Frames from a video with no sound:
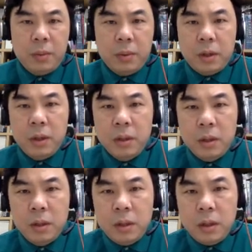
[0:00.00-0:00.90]
again,
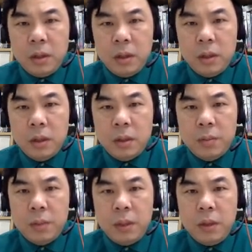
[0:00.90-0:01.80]
the
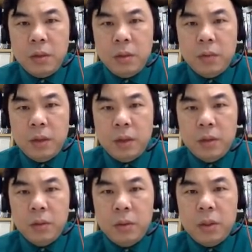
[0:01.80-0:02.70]
p naught
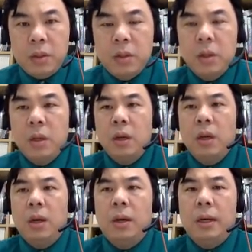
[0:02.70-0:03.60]
value which
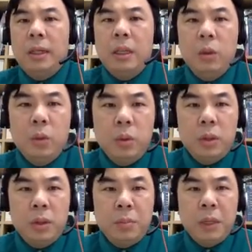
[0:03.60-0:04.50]
yield
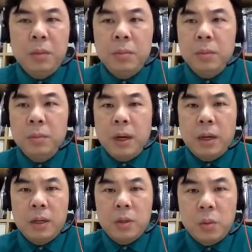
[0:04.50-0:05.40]
the minimum
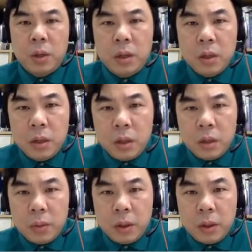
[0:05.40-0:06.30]
chi-square
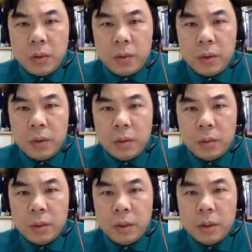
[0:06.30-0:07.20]
that we have already
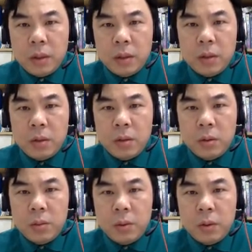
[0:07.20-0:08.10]
obtained is
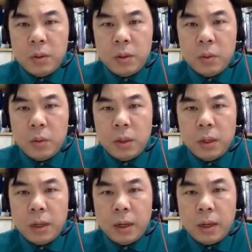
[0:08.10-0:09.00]

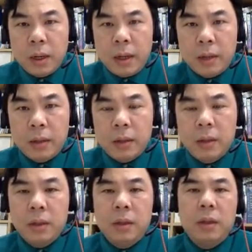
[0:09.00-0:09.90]
0.198.
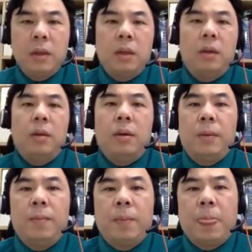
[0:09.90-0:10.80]
All right.
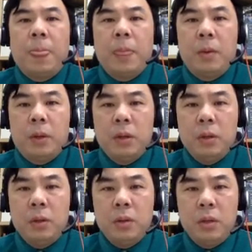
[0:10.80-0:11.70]
Now we're going
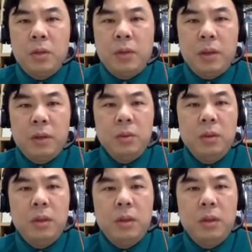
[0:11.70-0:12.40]
to use this value